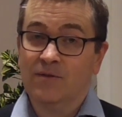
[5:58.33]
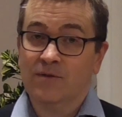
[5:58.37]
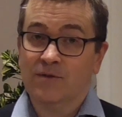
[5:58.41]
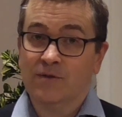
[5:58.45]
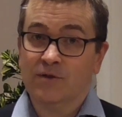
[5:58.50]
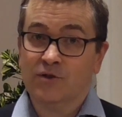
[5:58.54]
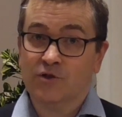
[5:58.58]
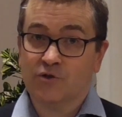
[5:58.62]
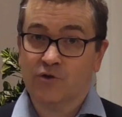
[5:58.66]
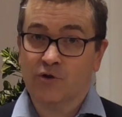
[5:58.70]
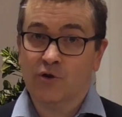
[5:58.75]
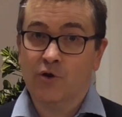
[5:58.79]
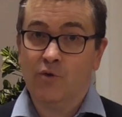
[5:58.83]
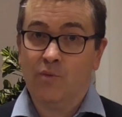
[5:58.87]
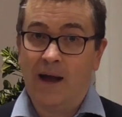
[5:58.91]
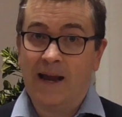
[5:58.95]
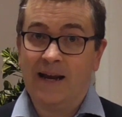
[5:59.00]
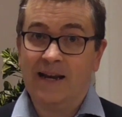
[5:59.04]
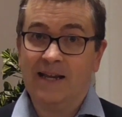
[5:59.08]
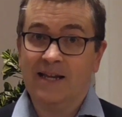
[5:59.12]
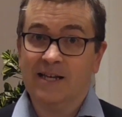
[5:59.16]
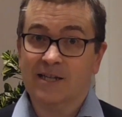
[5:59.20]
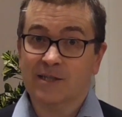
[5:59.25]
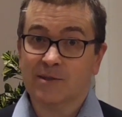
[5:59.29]
the true
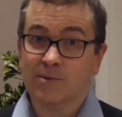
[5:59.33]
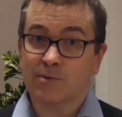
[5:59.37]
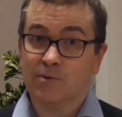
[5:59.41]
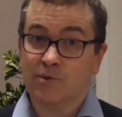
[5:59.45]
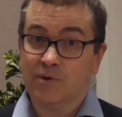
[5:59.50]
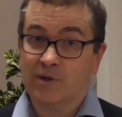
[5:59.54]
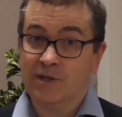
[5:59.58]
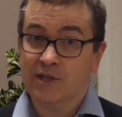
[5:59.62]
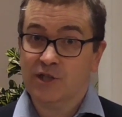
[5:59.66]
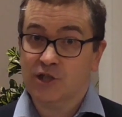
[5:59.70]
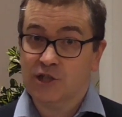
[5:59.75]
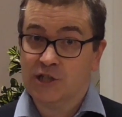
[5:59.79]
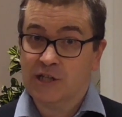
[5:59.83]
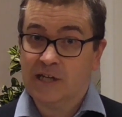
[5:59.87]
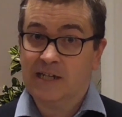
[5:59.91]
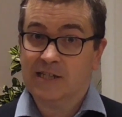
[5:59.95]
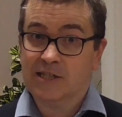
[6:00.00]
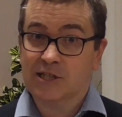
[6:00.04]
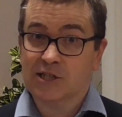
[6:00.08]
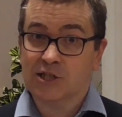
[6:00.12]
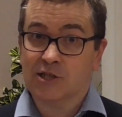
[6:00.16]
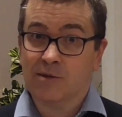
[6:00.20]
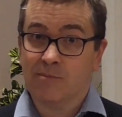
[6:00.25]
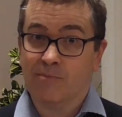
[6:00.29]
wedding is between
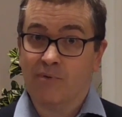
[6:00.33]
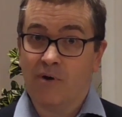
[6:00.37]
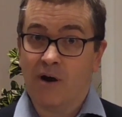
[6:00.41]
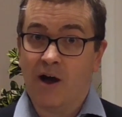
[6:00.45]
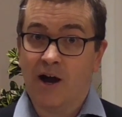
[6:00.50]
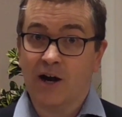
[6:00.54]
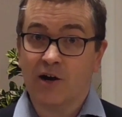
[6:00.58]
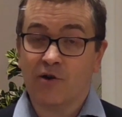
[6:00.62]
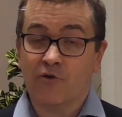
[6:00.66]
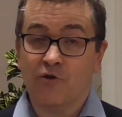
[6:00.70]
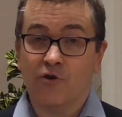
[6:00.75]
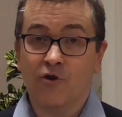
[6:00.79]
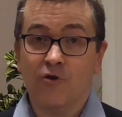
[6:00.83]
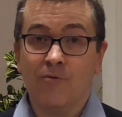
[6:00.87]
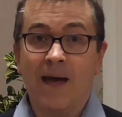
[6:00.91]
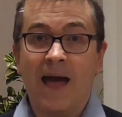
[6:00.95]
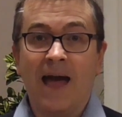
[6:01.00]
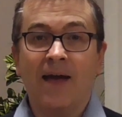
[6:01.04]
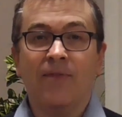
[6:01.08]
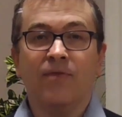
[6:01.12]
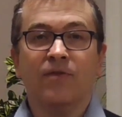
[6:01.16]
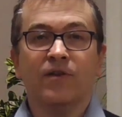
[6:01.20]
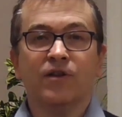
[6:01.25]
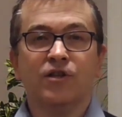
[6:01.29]
Jesus, the bridegroom,
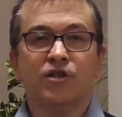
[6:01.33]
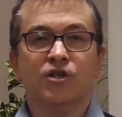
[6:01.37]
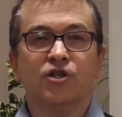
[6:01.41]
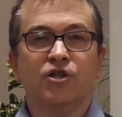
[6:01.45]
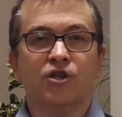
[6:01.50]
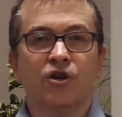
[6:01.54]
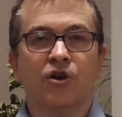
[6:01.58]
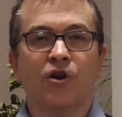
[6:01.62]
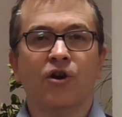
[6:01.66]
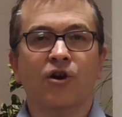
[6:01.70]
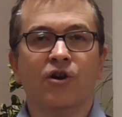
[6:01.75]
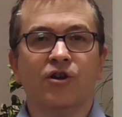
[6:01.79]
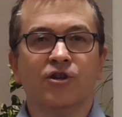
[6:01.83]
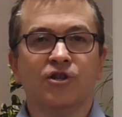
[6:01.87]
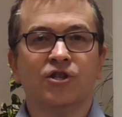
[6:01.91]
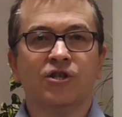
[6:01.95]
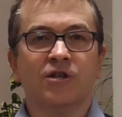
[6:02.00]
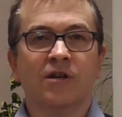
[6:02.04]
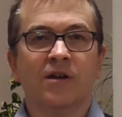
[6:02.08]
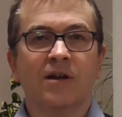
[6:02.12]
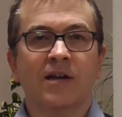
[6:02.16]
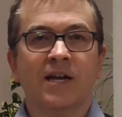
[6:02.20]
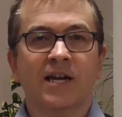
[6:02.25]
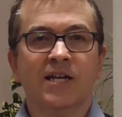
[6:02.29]
and the
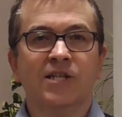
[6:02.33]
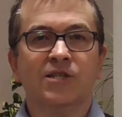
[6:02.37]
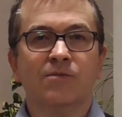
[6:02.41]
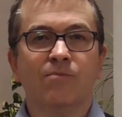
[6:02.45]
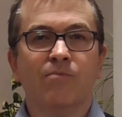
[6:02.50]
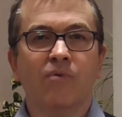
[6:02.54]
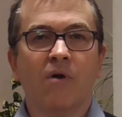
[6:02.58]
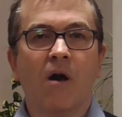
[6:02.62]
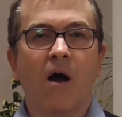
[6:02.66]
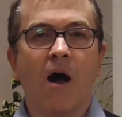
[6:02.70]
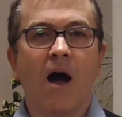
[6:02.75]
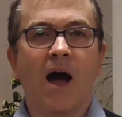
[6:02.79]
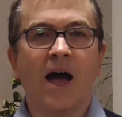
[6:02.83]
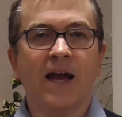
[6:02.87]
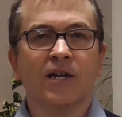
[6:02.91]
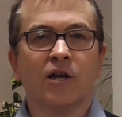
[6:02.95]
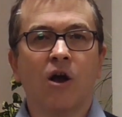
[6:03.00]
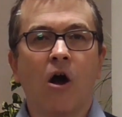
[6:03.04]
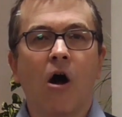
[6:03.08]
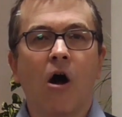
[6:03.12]
church, his bride,